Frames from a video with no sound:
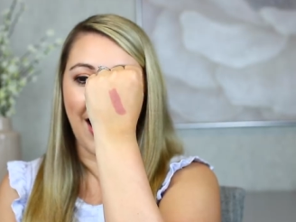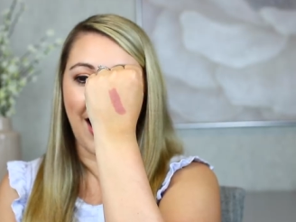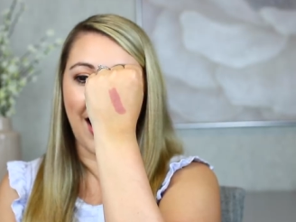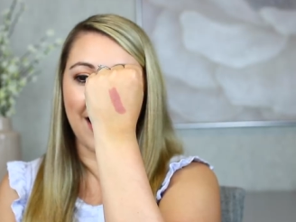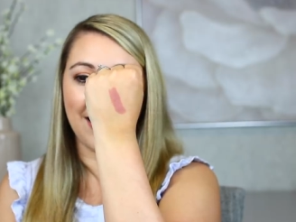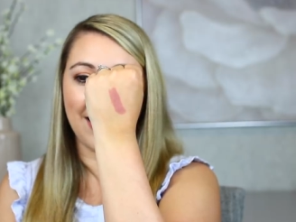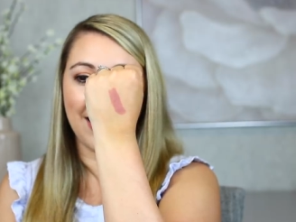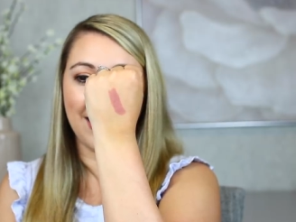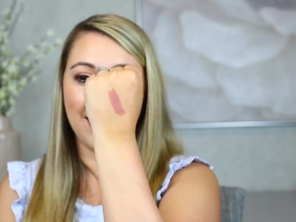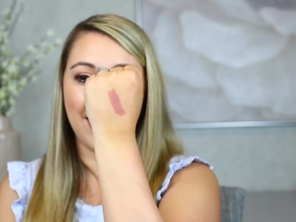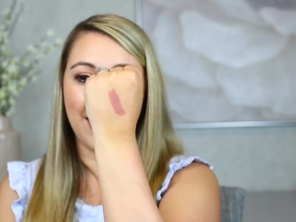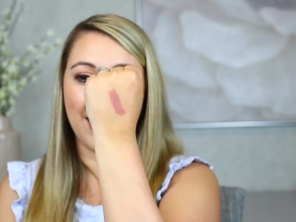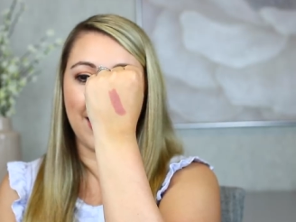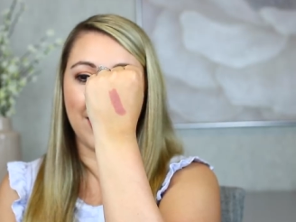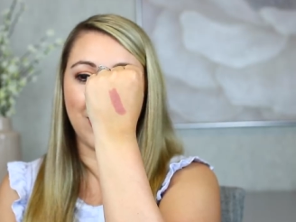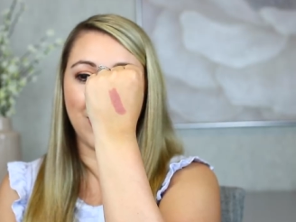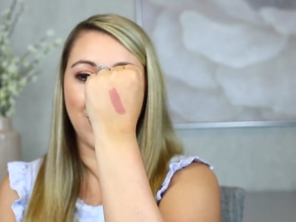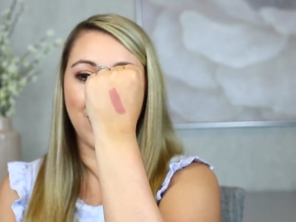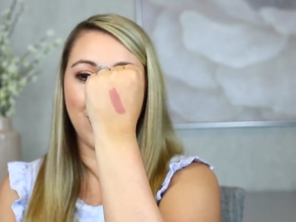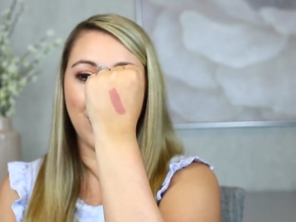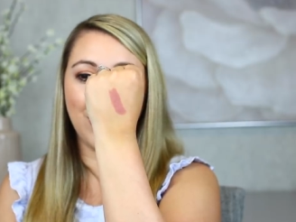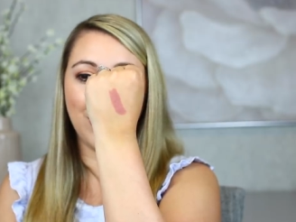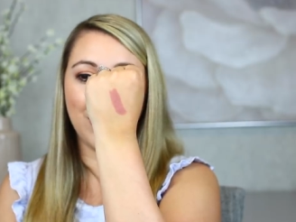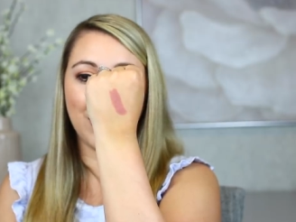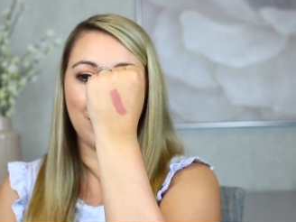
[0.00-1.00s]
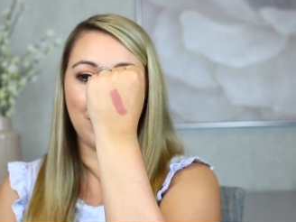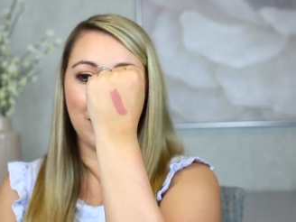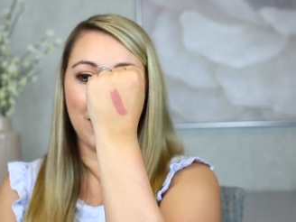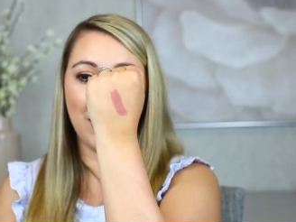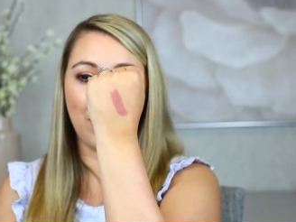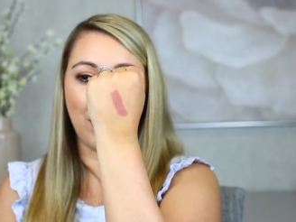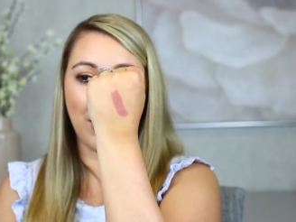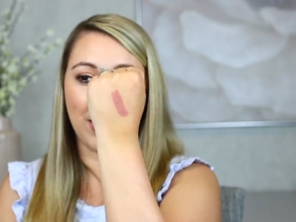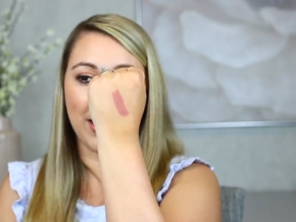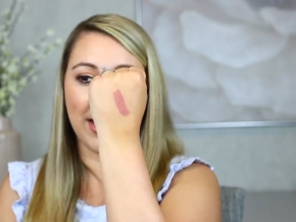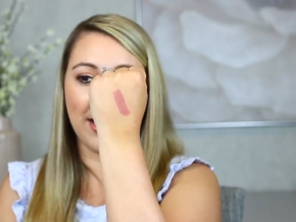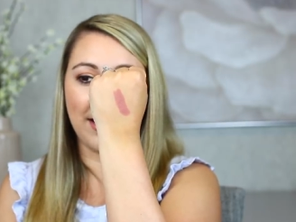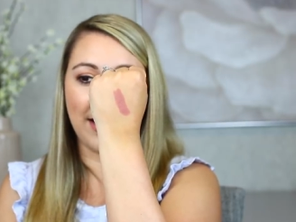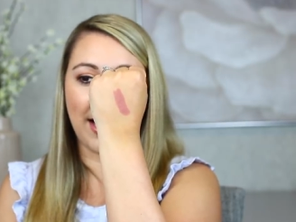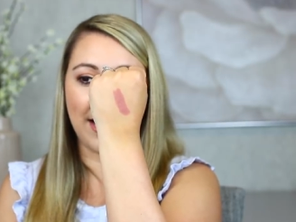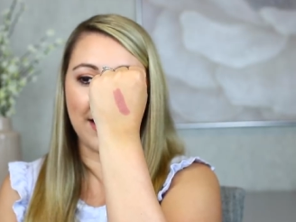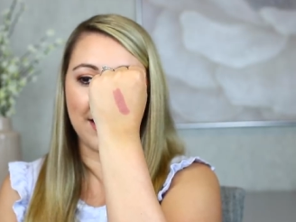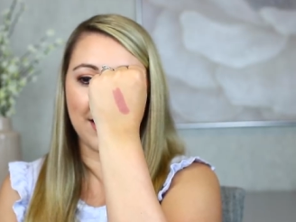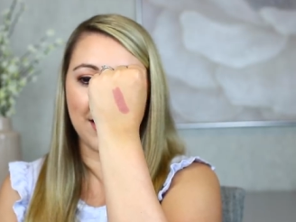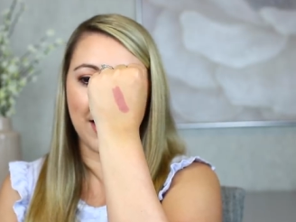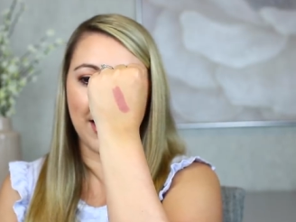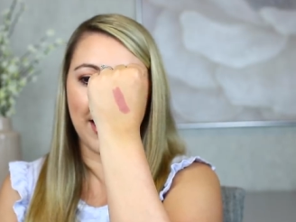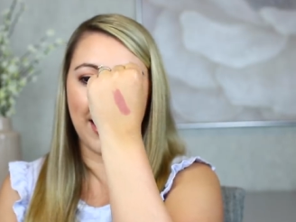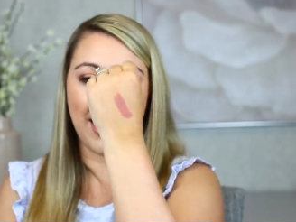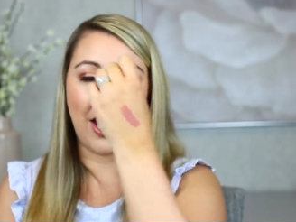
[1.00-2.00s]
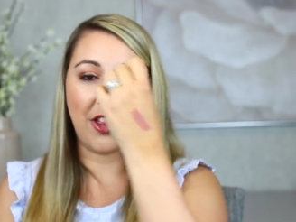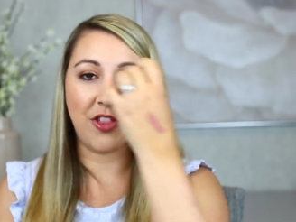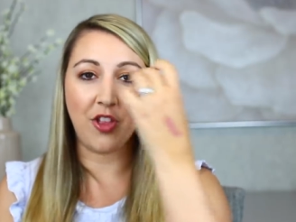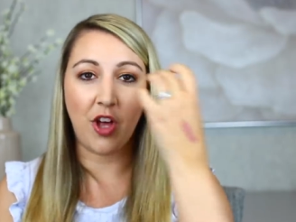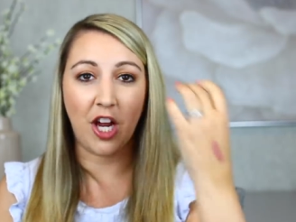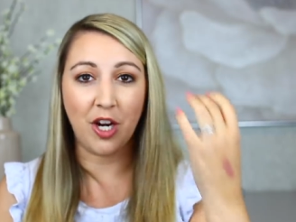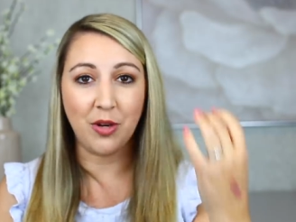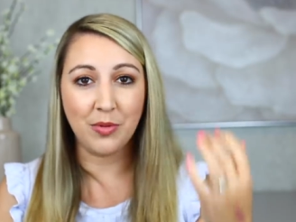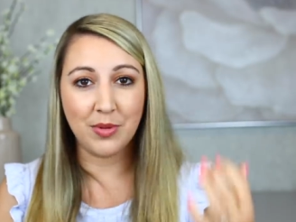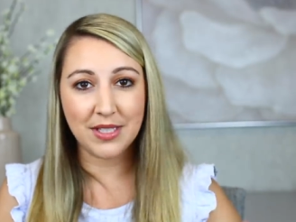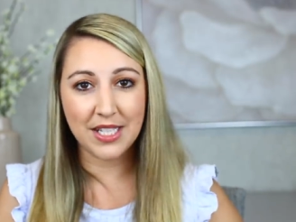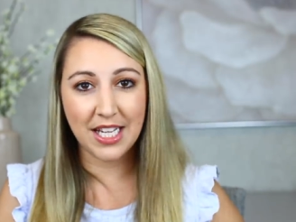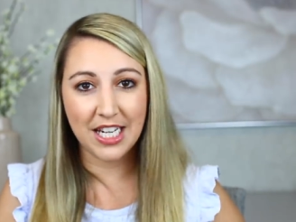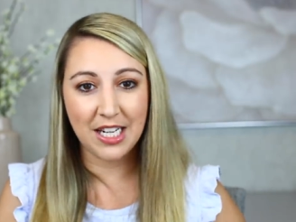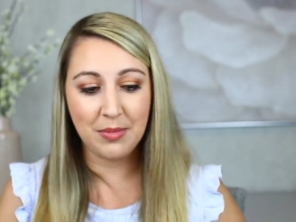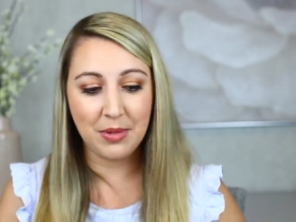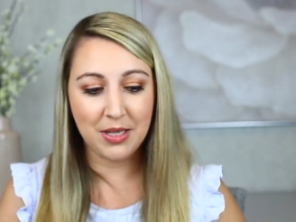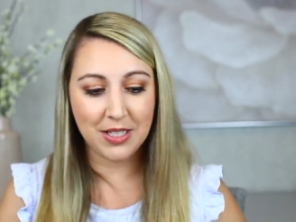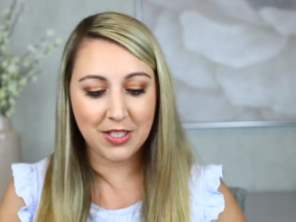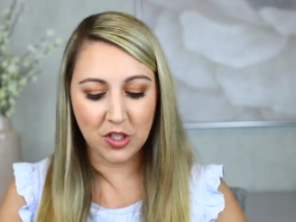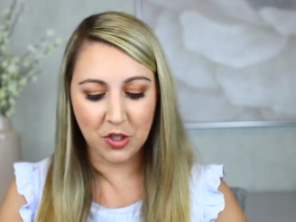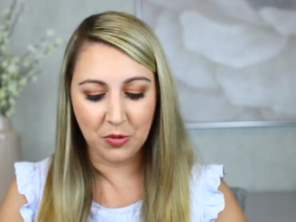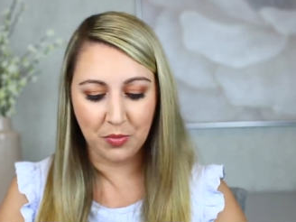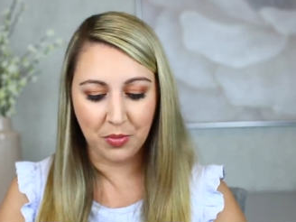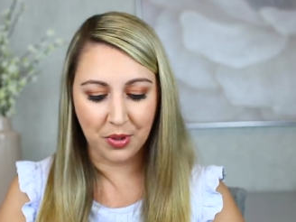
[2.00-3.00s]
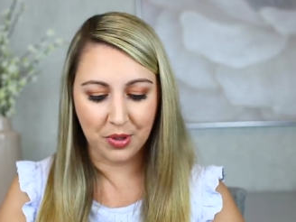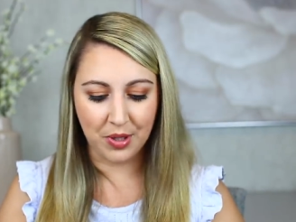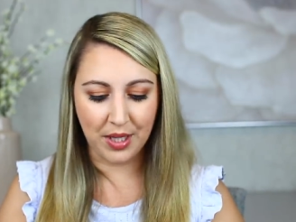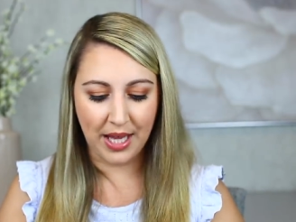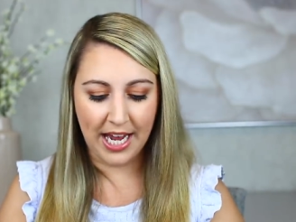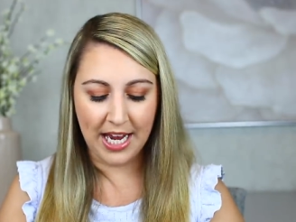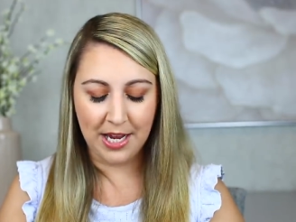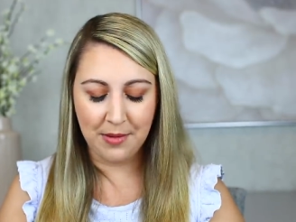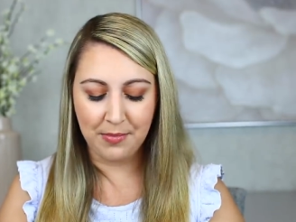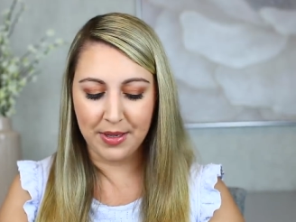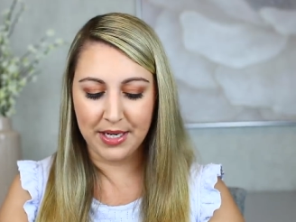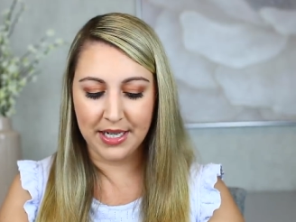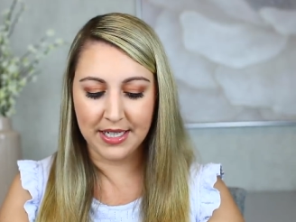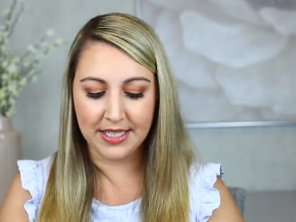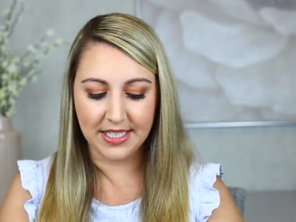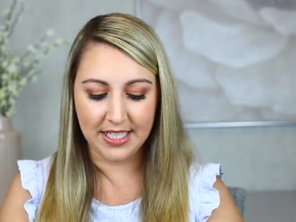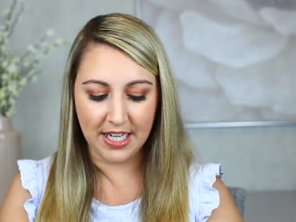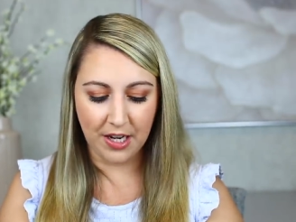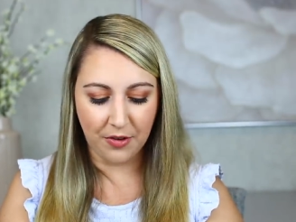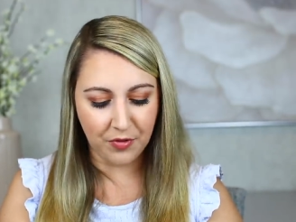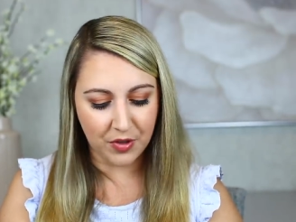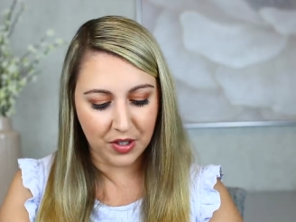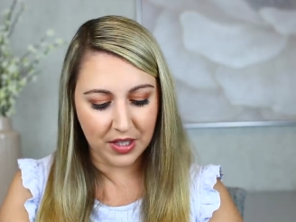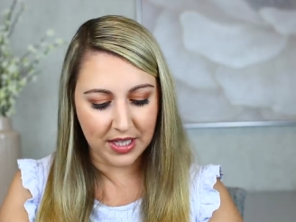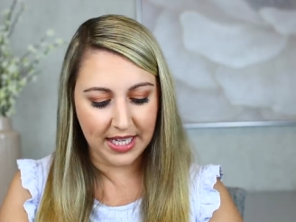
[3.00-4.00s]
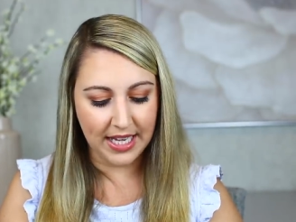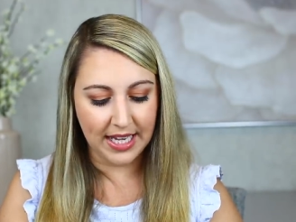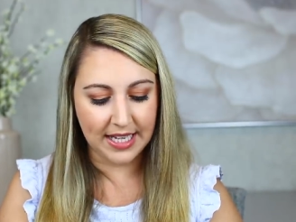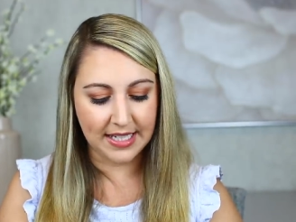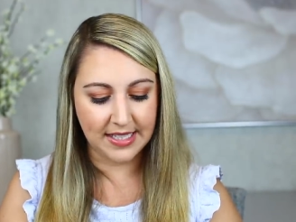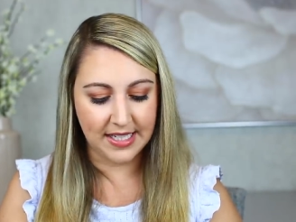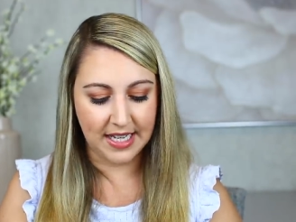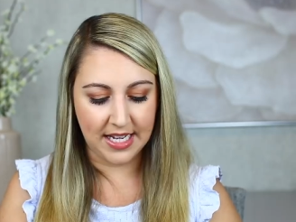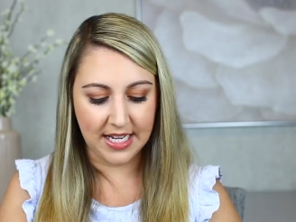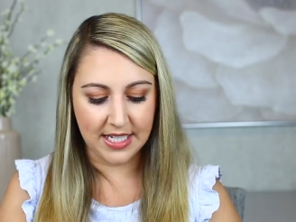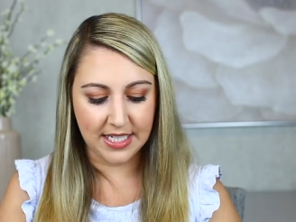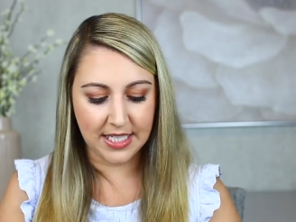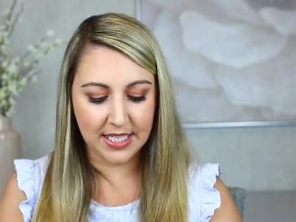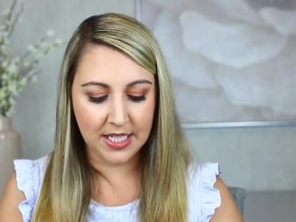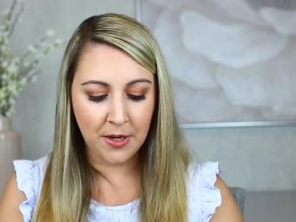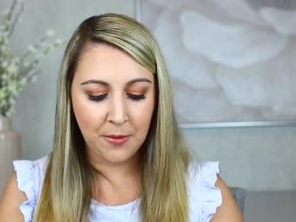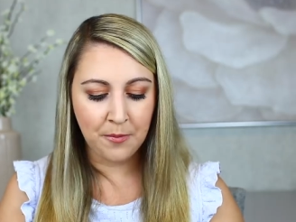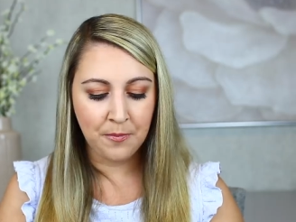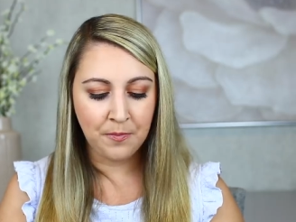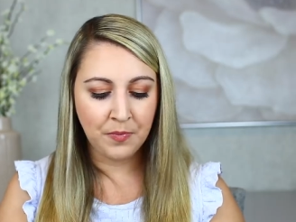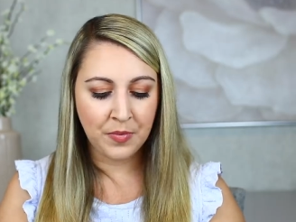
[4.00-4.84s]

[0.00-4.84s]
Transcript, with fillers: I think that it suits me really nicely. I thought it was going to be super light, but it definitely isn't.